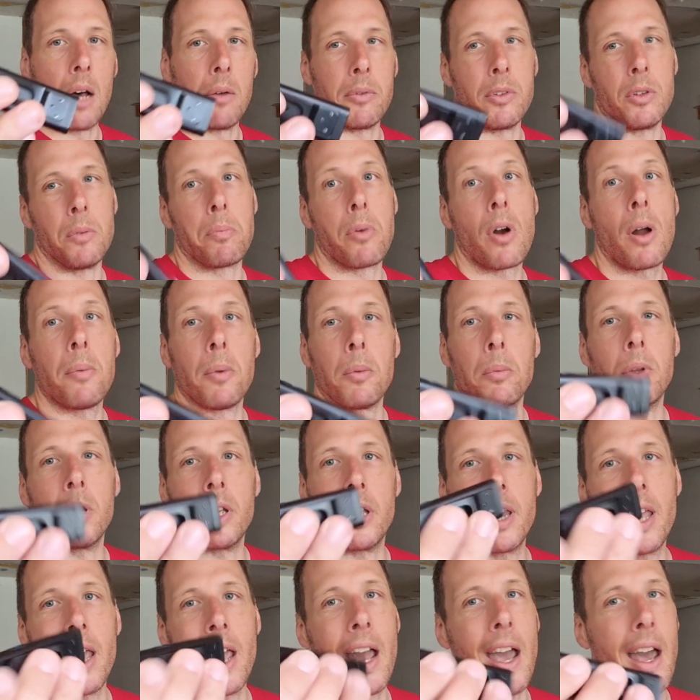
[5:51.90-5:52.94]
You probably
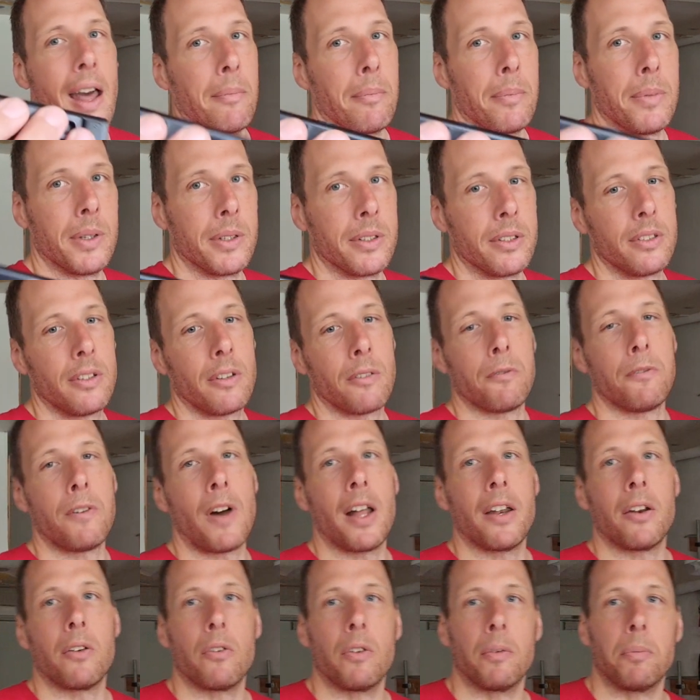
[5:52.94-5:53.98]
can, but
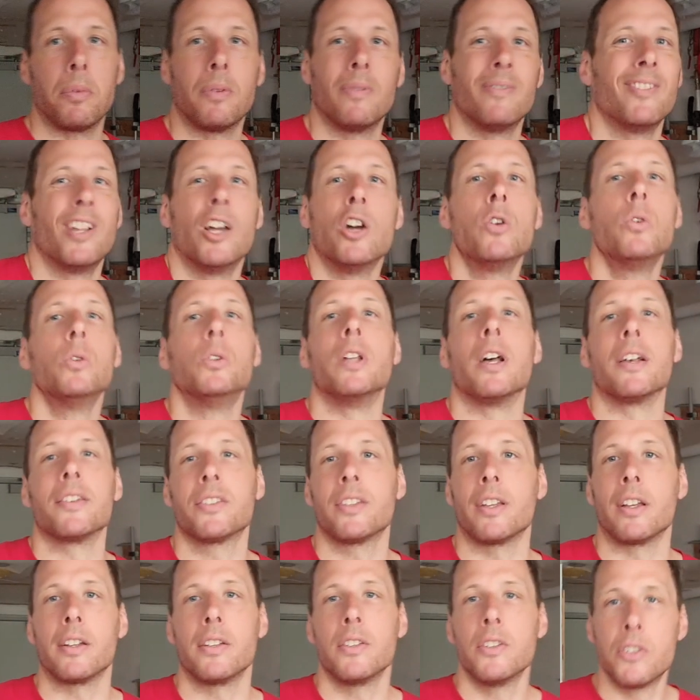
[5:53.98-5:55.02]
find a who does
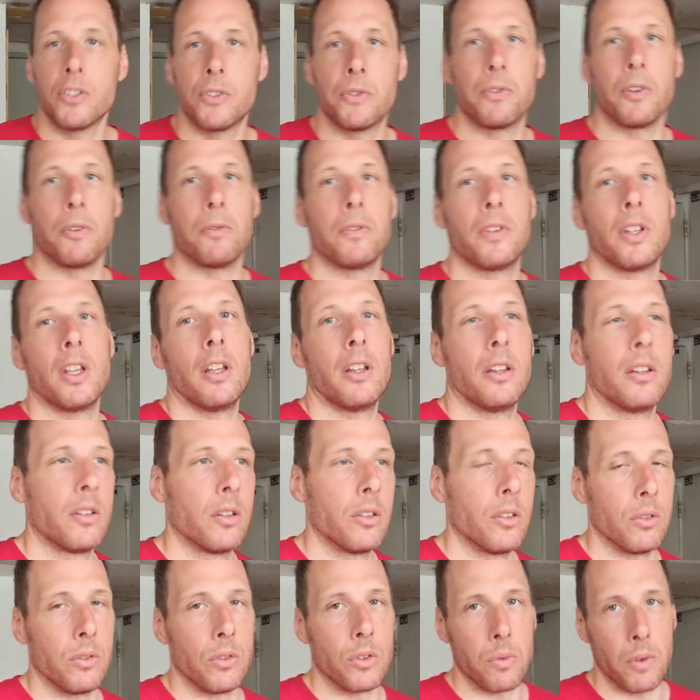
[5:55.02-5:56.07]
that? It's 15
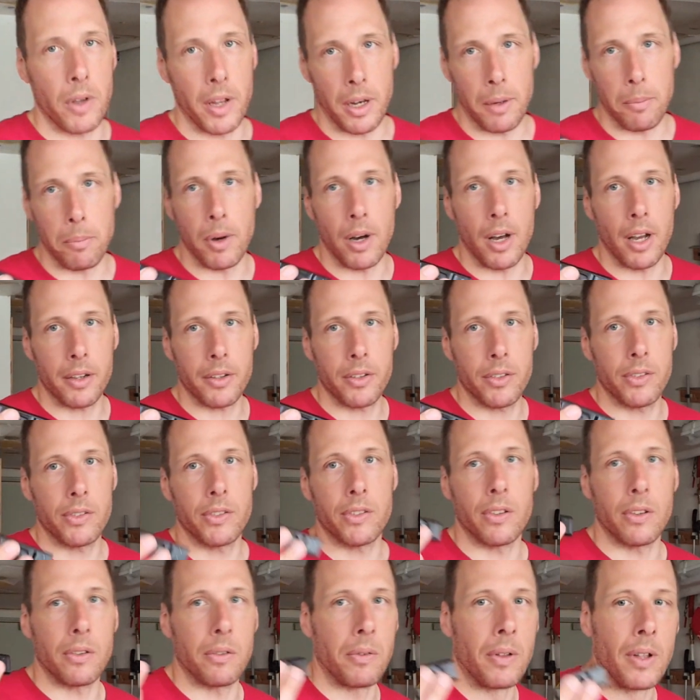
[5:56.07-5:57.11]
to 20 bucks.
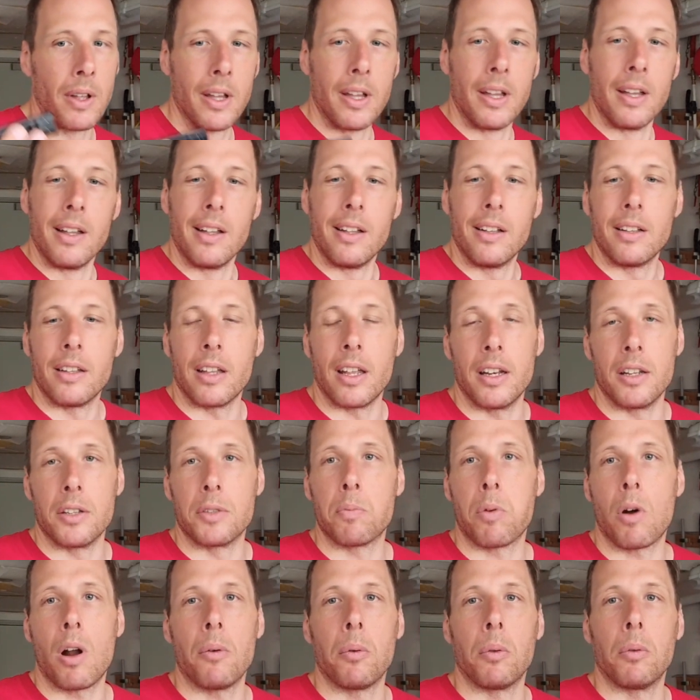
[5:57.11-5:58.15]
So then
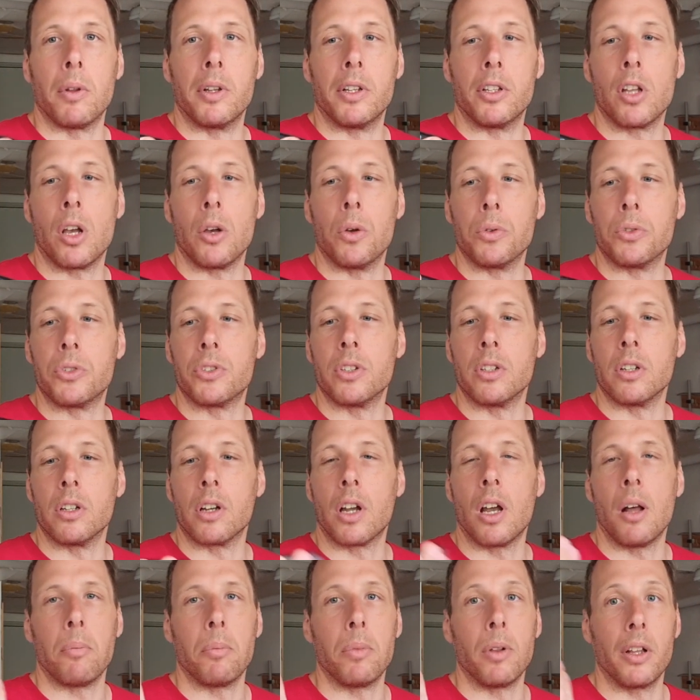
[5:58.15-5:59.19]
it's probably toast in a
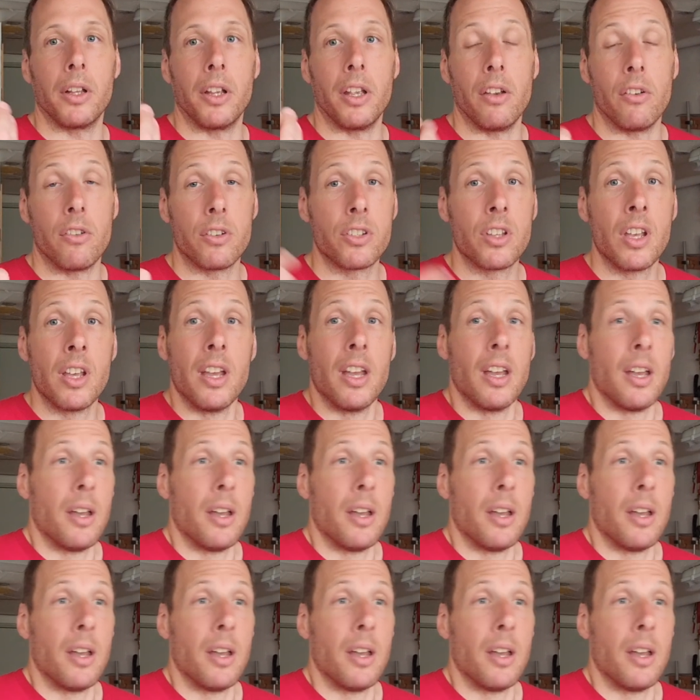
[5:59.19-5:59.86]
couple of years.